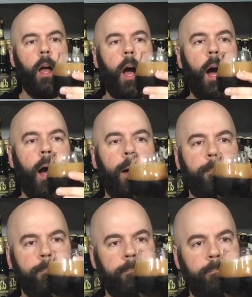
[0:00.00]

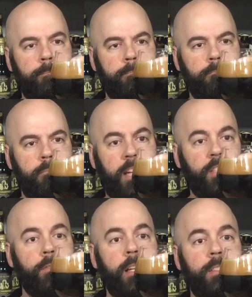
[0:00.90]

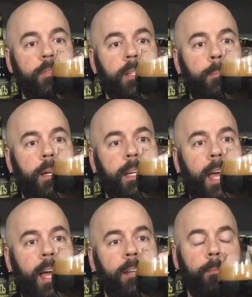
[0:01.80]
Actually, relatively big
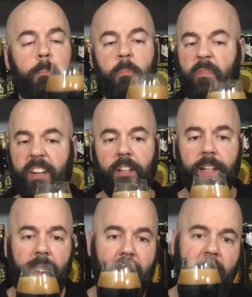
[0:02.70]
head, finger
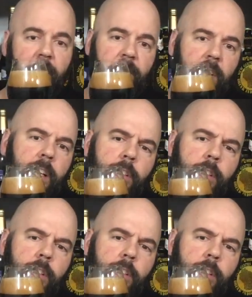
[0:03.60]
and a half.